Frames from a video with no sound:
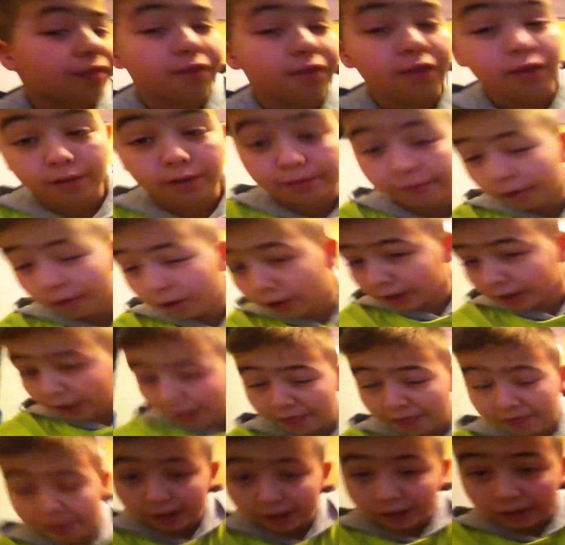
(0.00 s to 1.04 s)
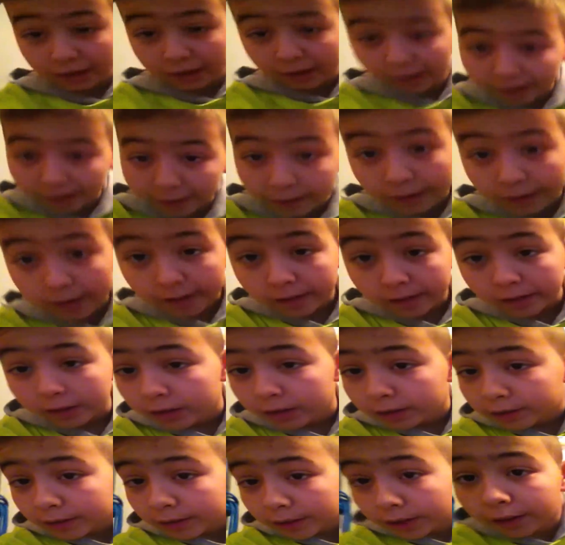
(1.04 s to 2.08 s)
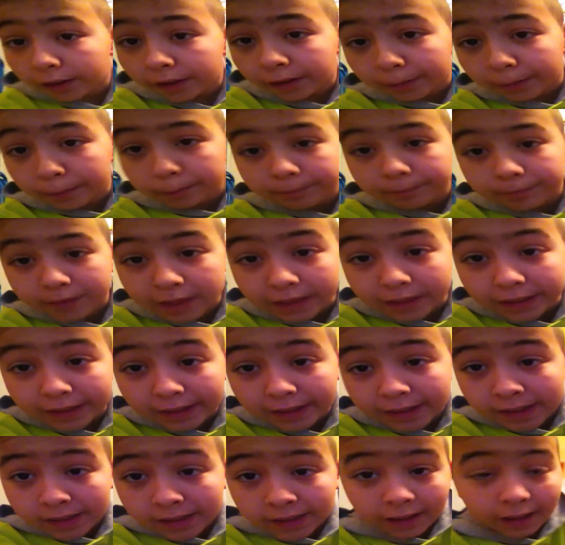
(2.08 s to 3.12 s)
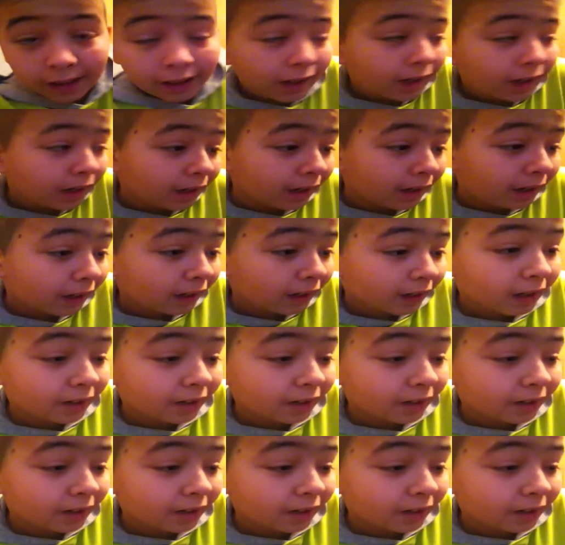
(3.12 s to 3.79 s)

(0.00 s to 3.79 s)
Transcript: third vlog, I think, yeah. Um, today I